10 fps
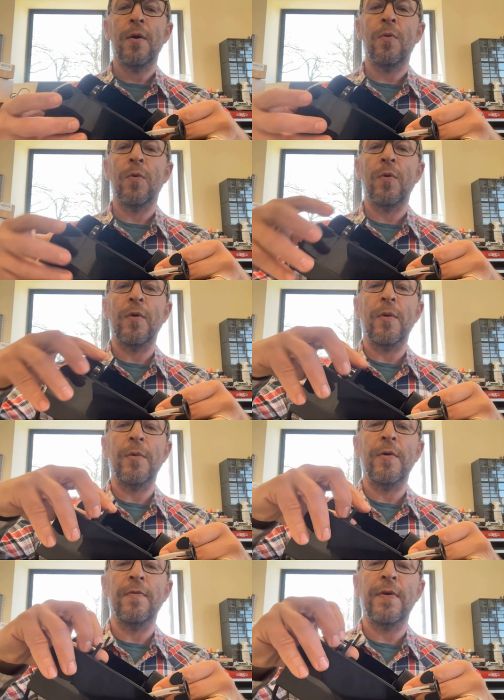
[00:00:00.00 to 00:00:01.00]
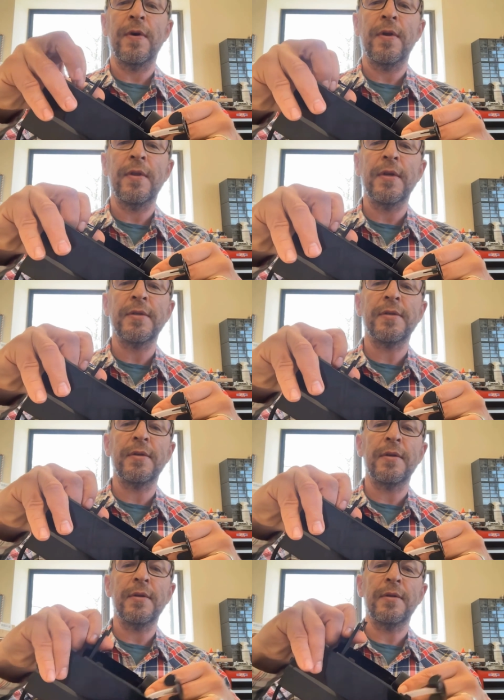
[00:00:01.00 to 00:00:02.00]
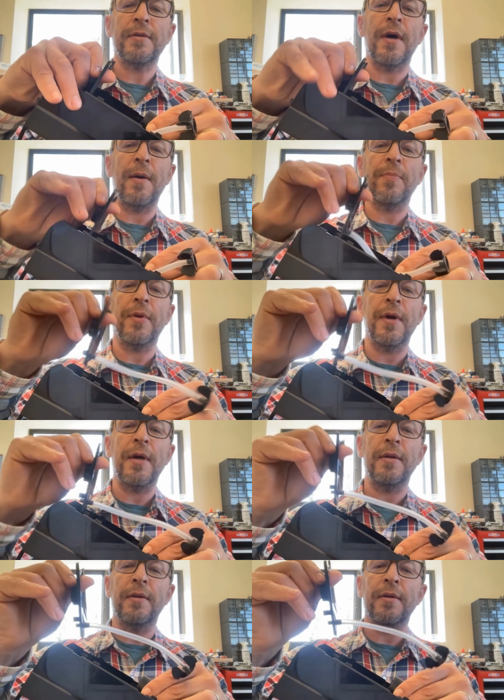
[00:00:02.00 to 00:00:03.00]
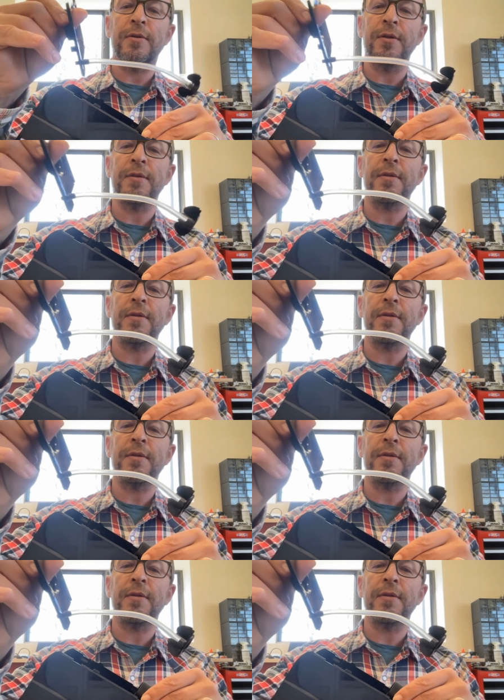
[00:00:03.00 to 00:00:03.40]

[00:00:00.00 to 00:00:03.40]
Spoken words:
When we remove this top plate, it just